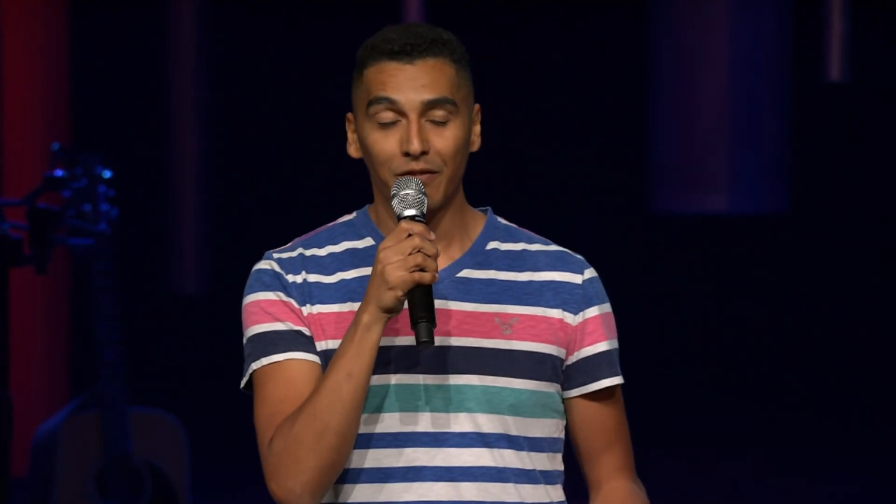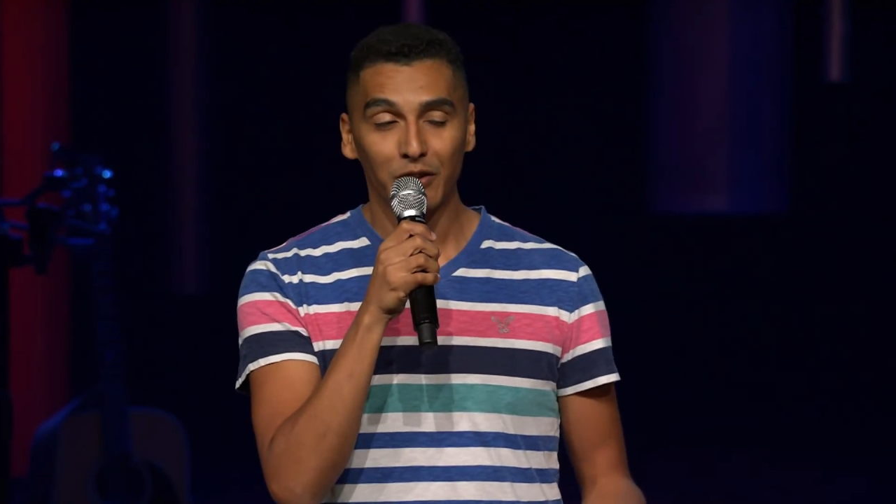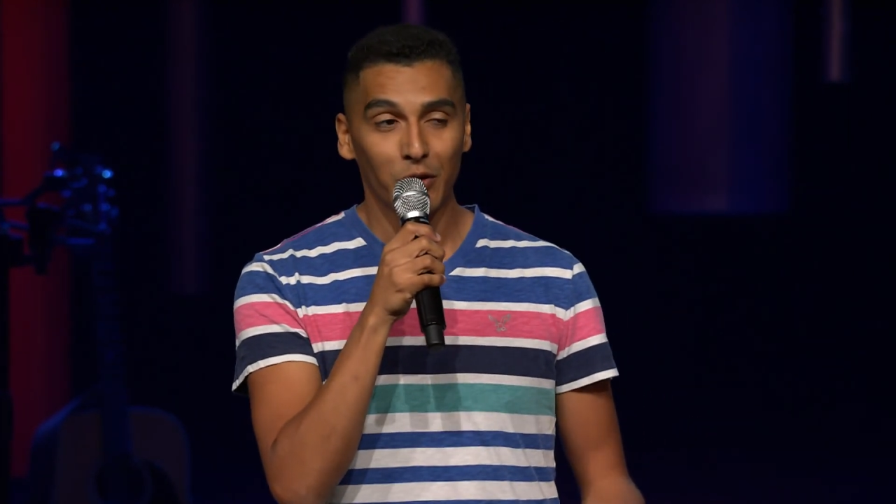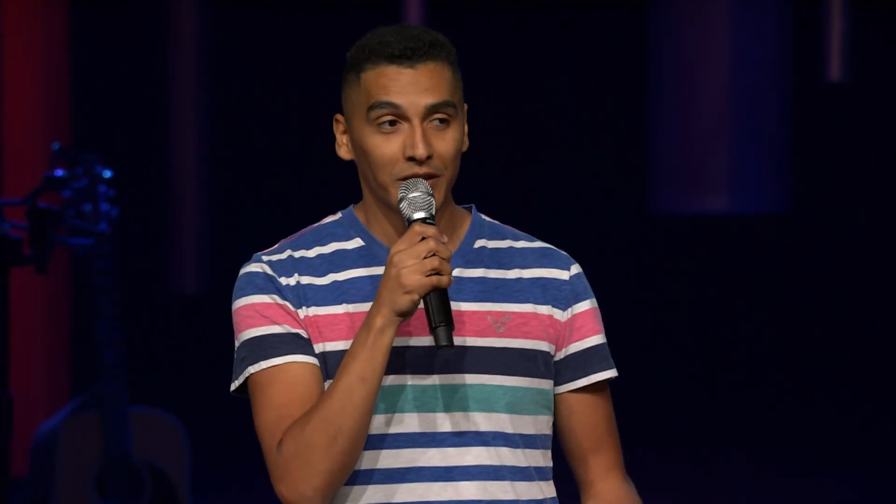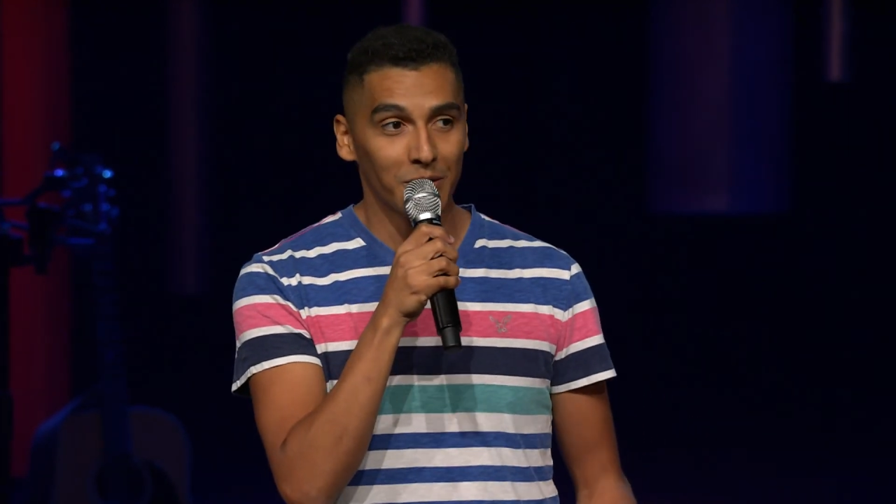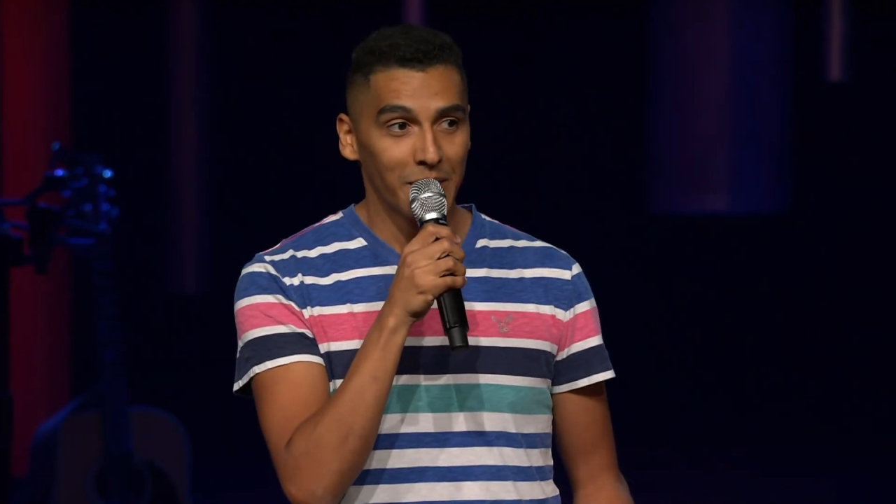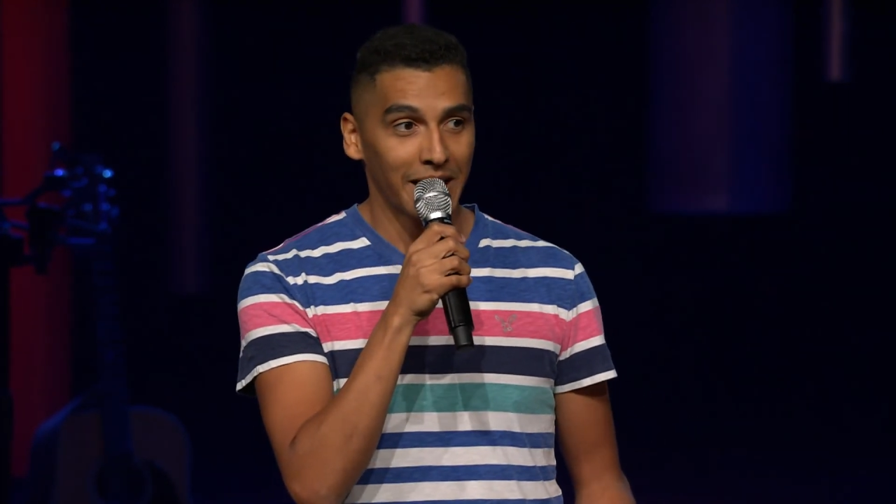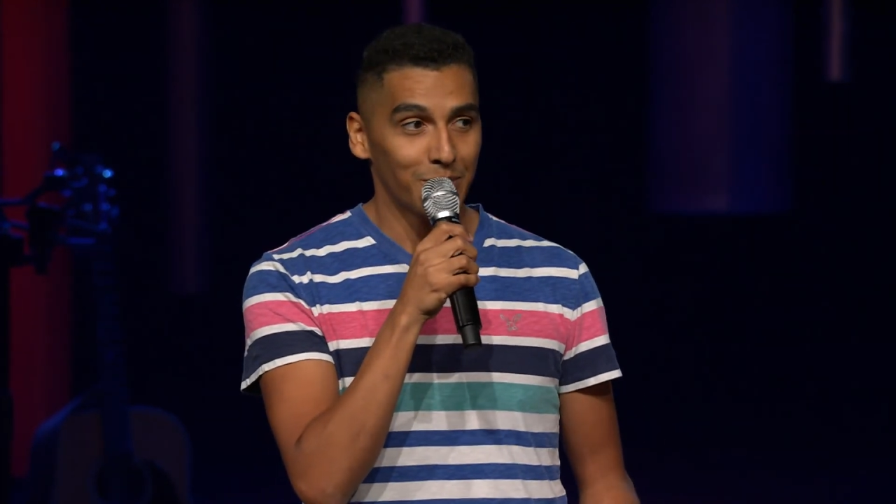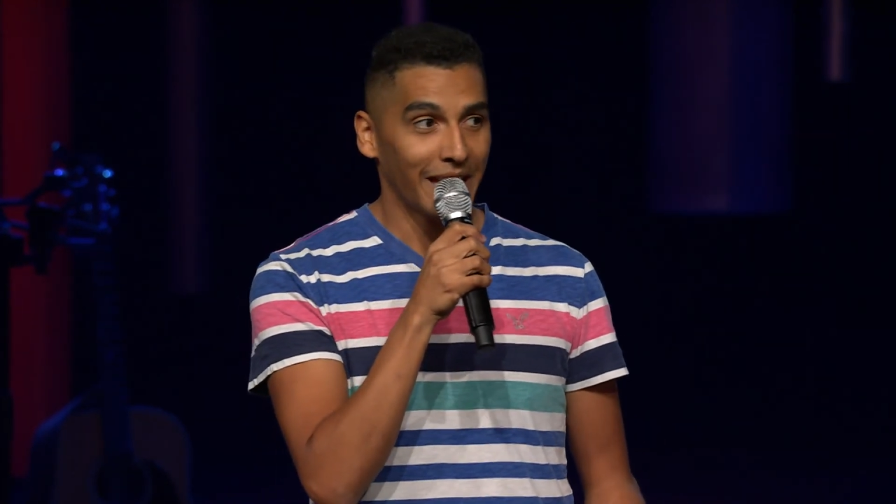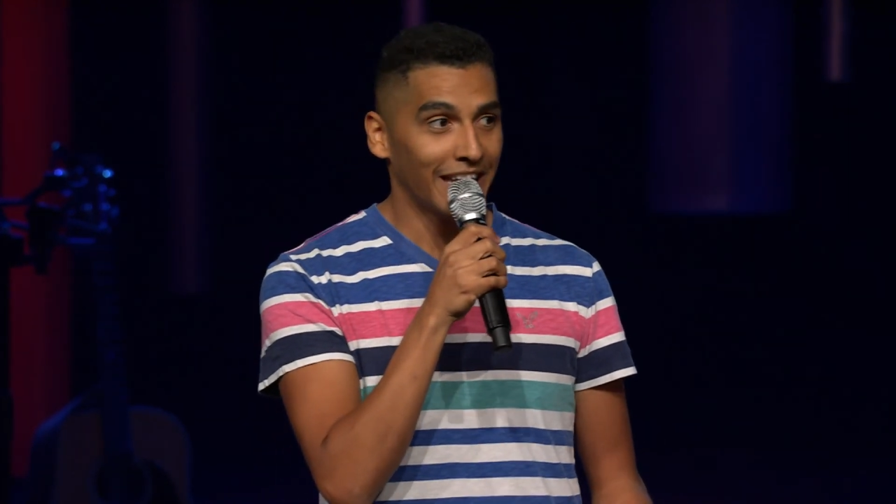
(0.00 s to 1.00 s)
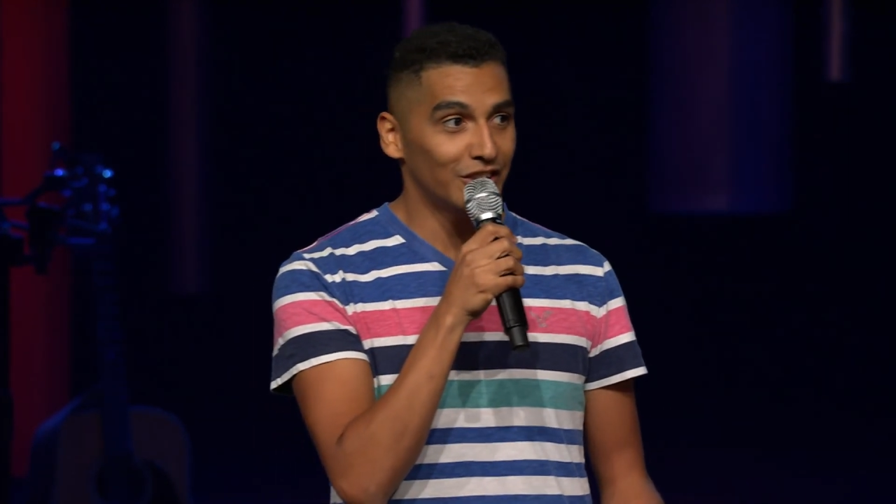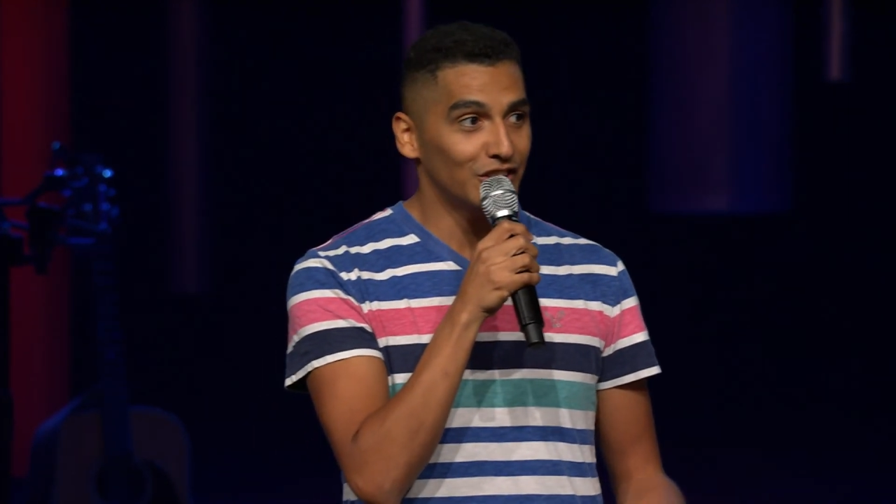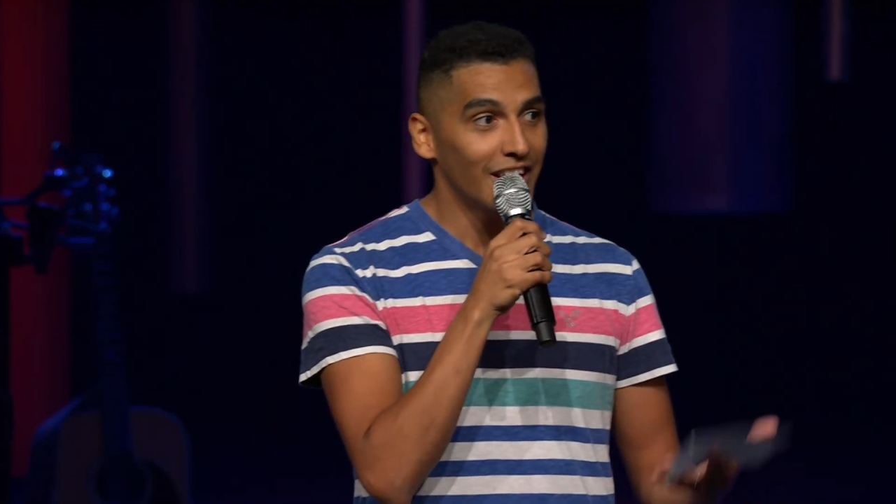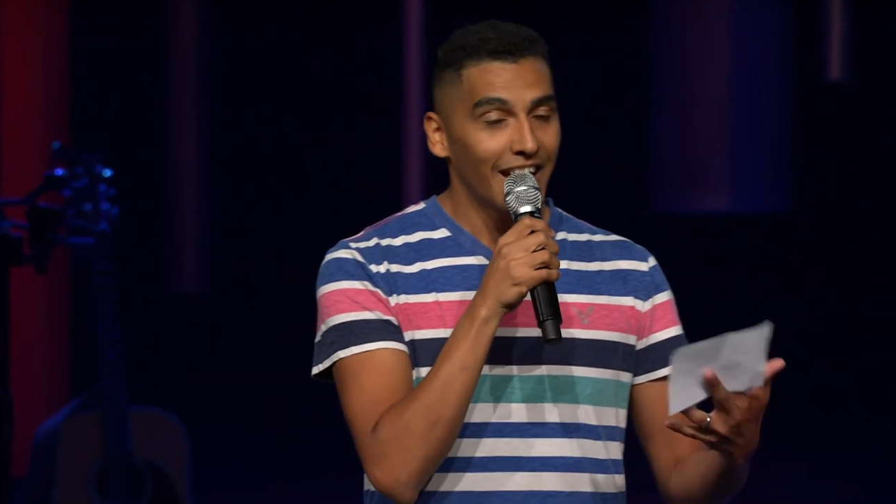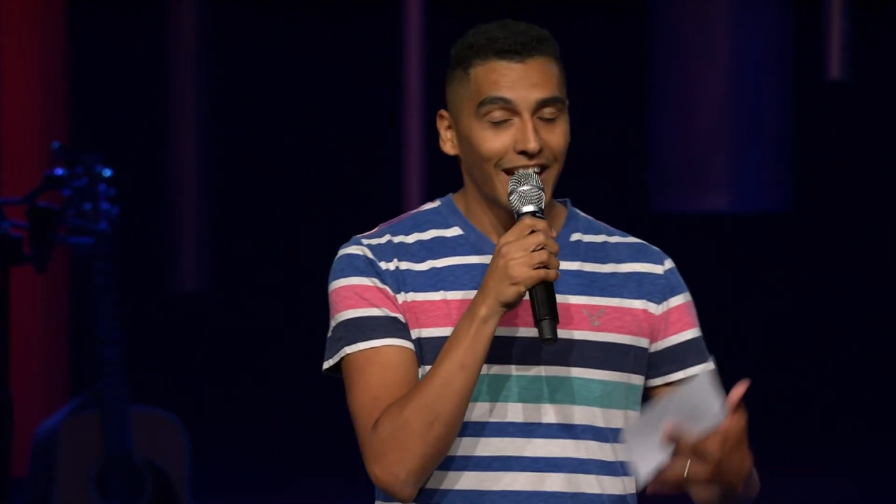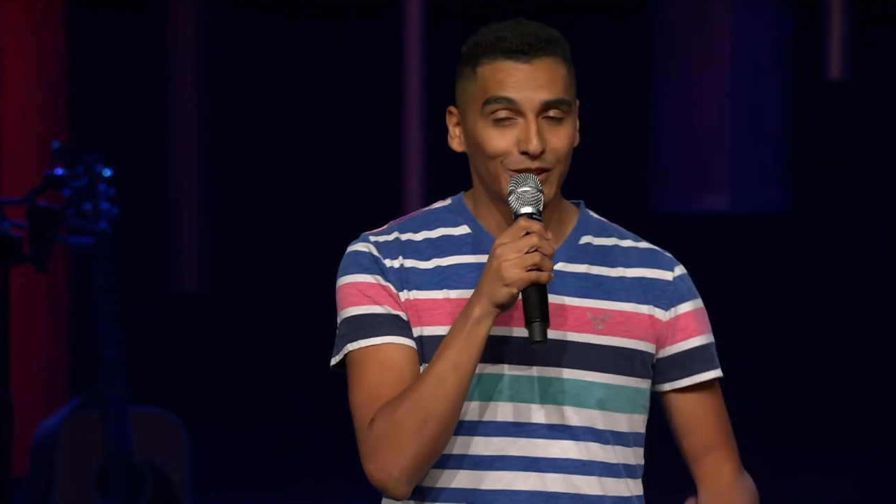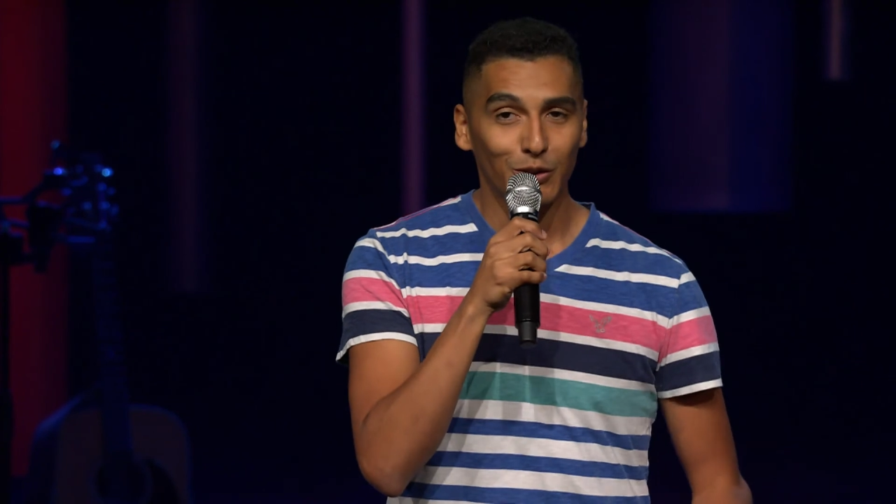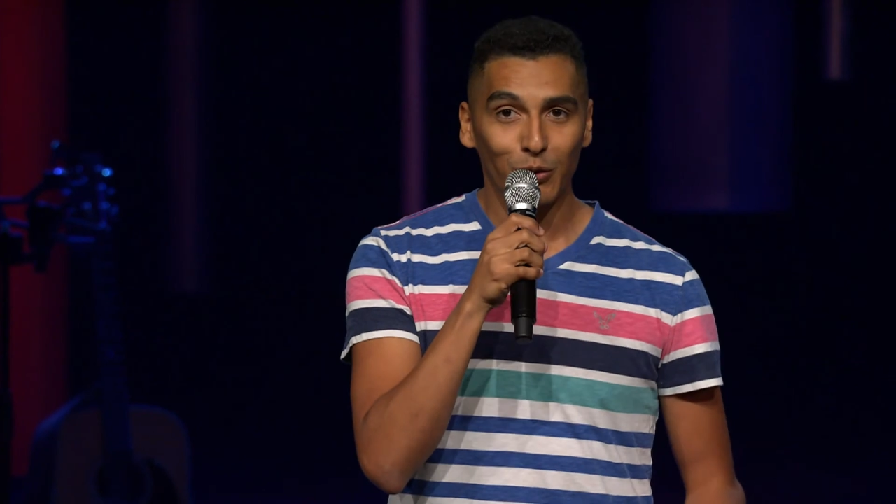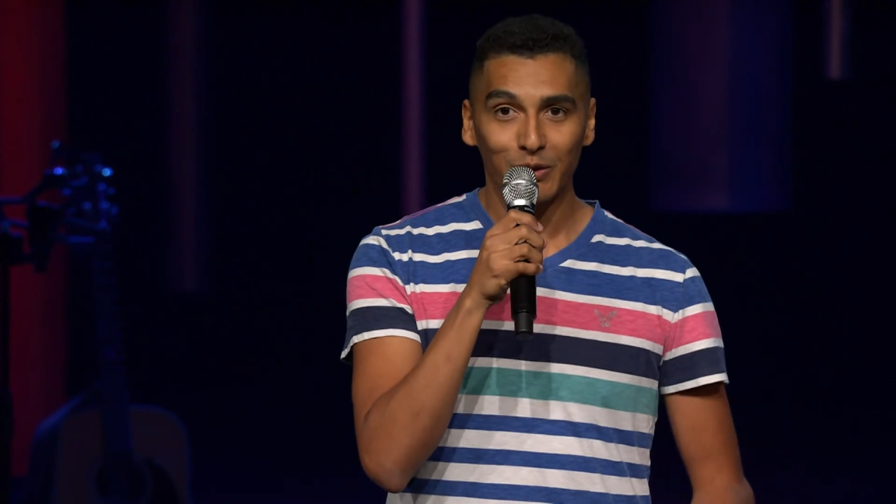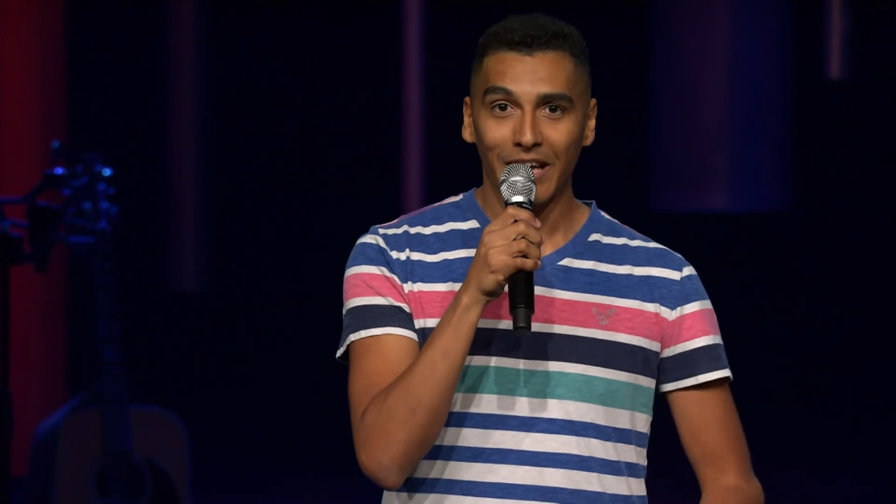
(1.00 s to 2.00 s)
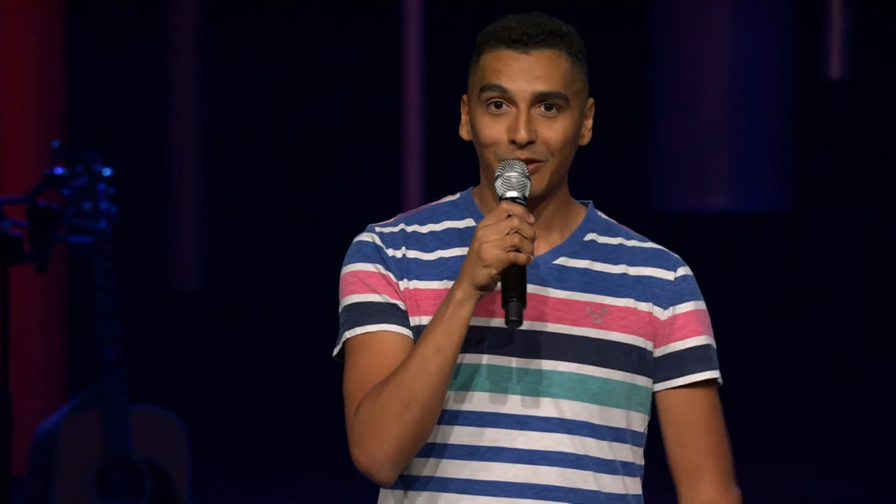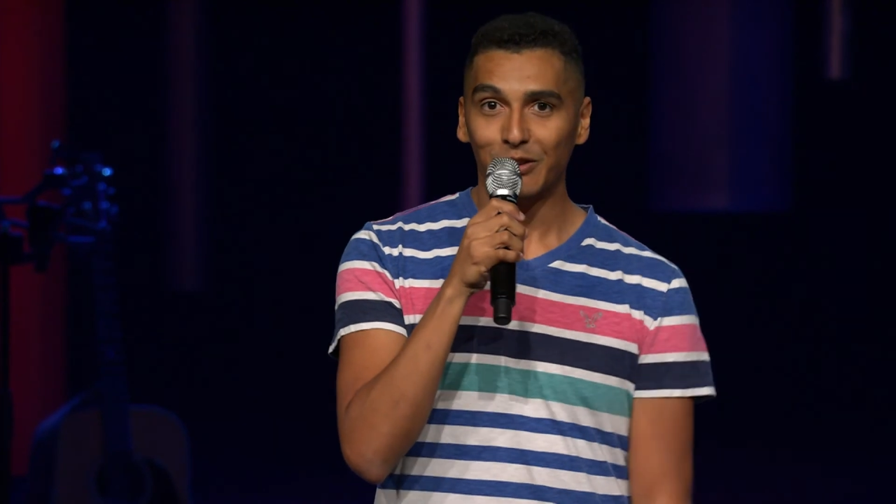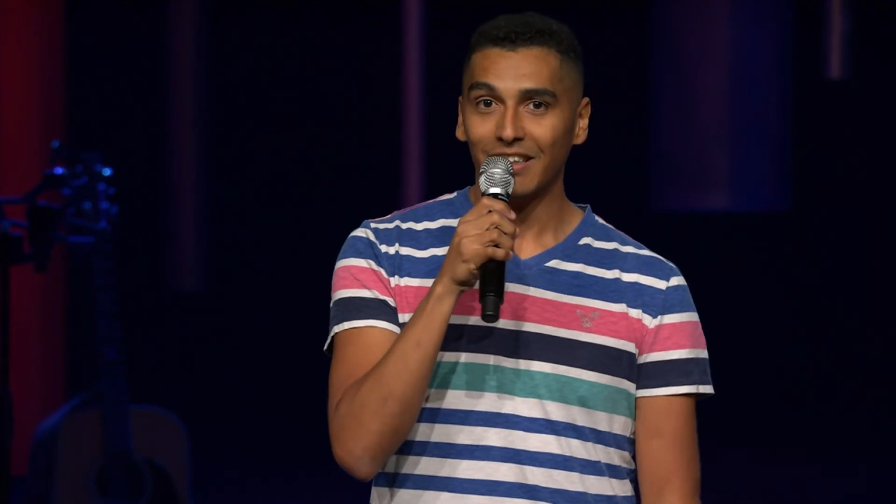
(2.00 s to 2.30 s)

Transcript: If you go to the main page and scroll down,